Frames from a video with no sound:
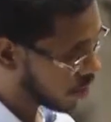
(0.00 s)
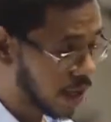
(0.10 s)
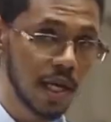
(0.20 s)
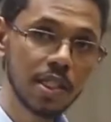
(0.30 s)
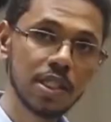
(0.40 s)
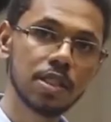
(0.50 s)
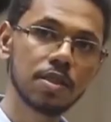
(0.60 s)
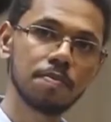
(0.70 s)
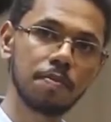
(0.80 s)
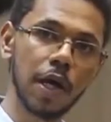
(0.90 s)

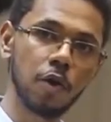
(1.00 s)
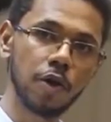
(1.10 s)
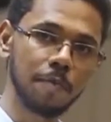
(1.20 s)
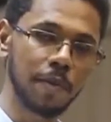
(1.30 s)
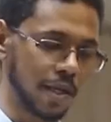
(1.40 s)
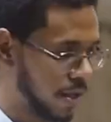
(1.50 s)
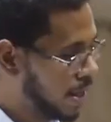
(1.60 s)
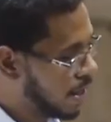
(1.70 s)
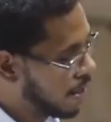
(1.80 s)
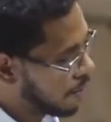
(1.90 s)
transpyloric plane.
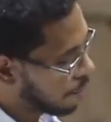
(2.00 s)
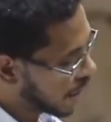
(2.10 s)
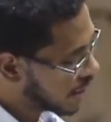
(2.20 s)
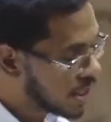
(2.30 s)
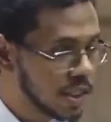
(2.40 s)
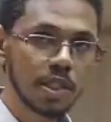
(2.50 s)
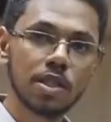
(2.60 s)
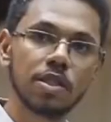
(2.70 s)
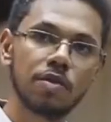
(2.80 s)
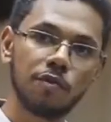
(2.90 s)
By these
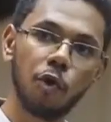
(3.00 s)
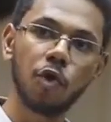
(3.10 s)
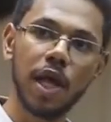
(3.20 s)
4